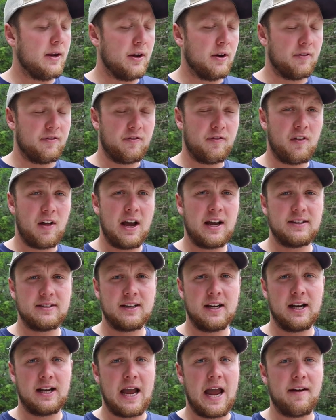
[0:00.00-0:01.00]
your fly is
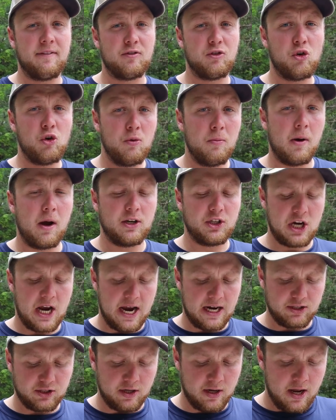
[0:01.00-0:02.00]
going to have too much
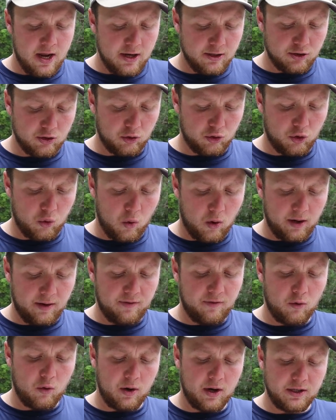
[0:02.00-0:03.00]
action. So
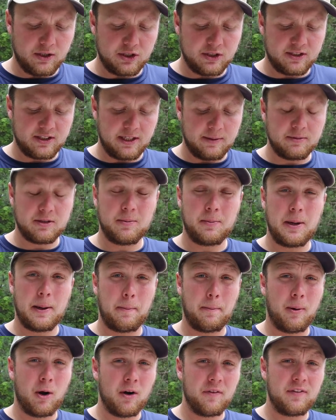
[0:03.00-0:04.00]
24 inches seems to be
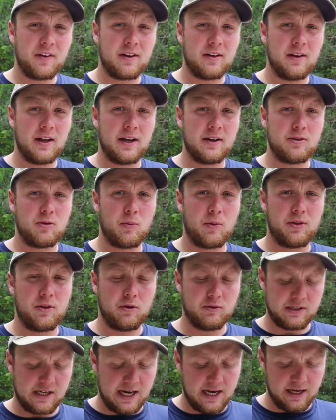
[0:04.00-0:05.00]
a perfect length with
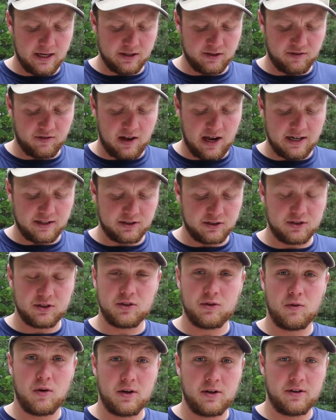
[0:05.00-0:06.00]
those 8-inch
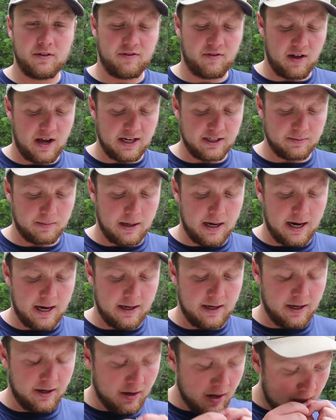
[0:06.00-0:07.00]
flashers to run your flies
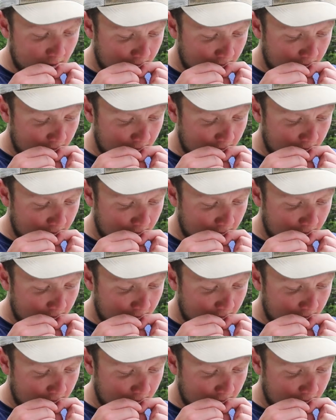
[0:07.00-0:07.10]
behind here.